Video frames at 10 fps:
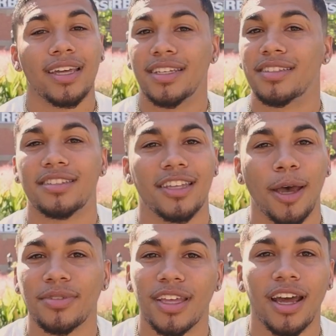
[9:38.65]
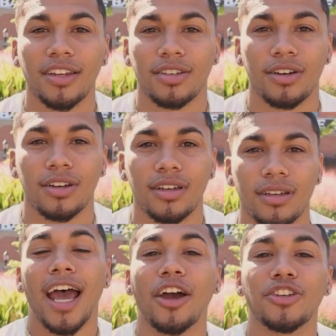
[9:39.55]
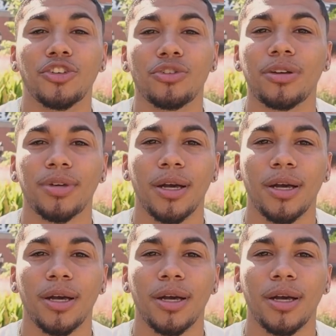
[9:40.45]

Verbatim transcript: the steps that I took, and how you can